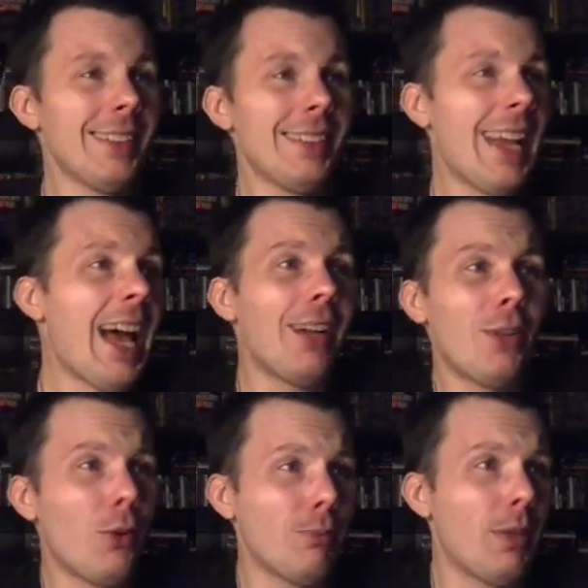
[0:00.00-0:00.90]
yeah, oh,
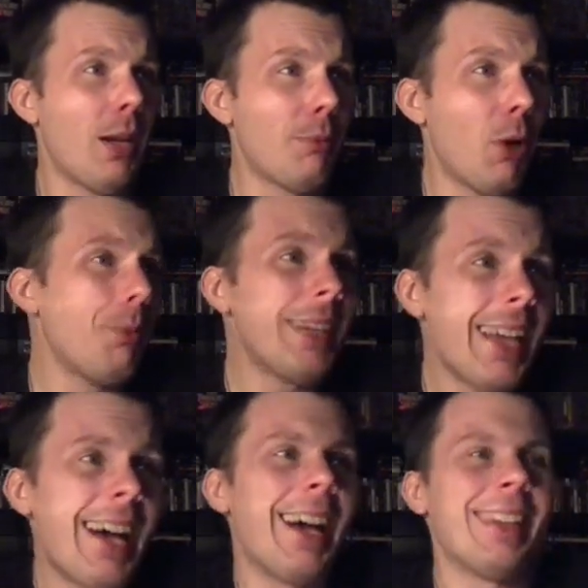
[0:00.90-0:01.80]
oh my
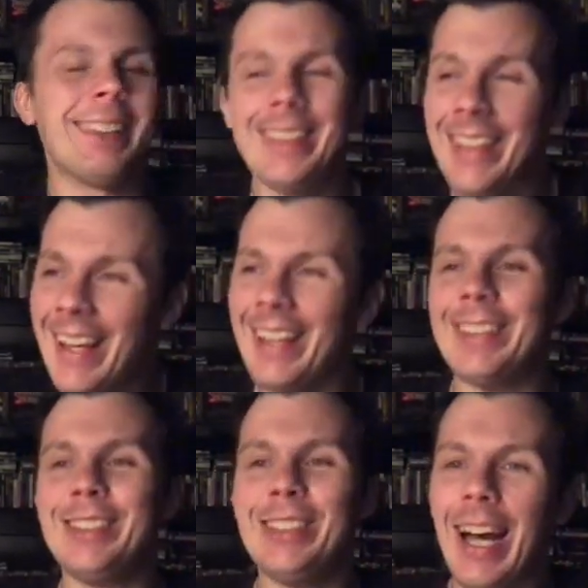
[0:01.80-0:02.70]
god, yeah,
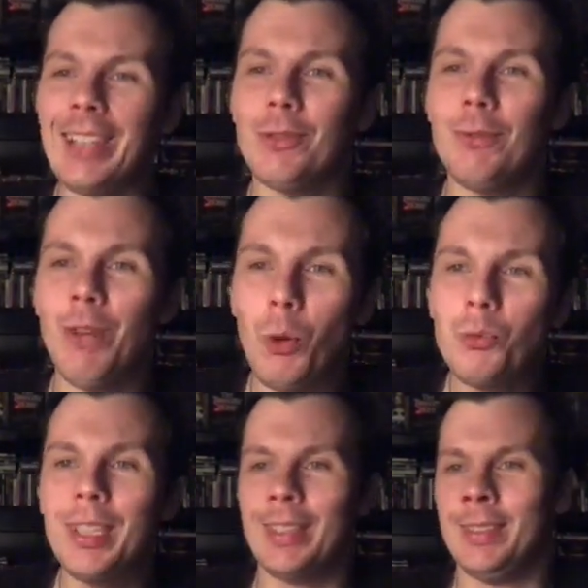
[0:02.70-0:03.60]
John
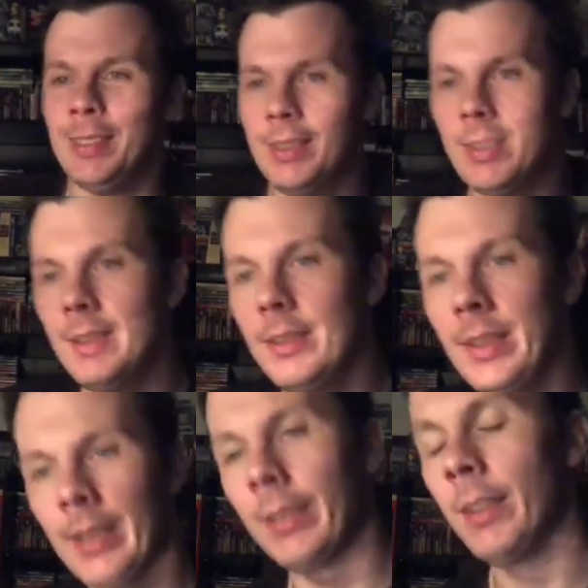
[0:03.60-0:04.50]
Travolta,
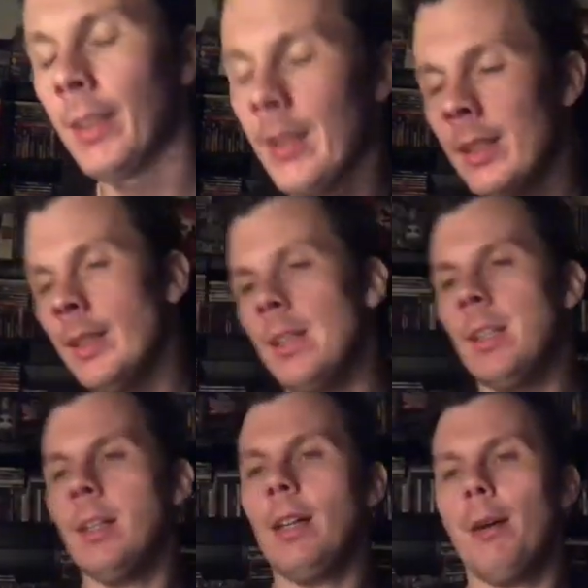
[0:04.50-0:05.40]
like,
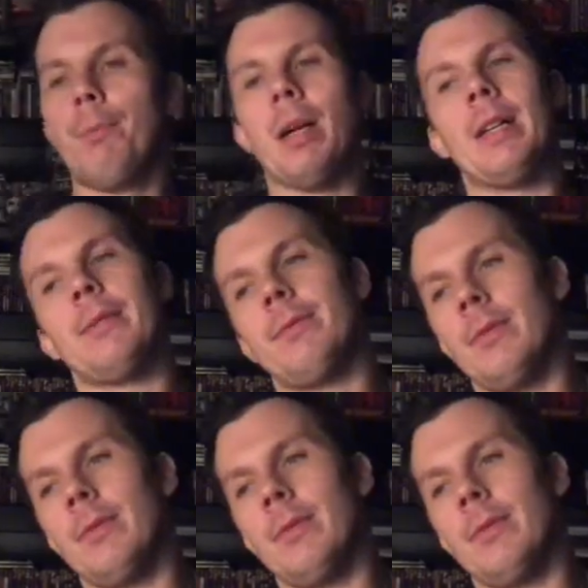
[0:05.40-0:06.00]
but,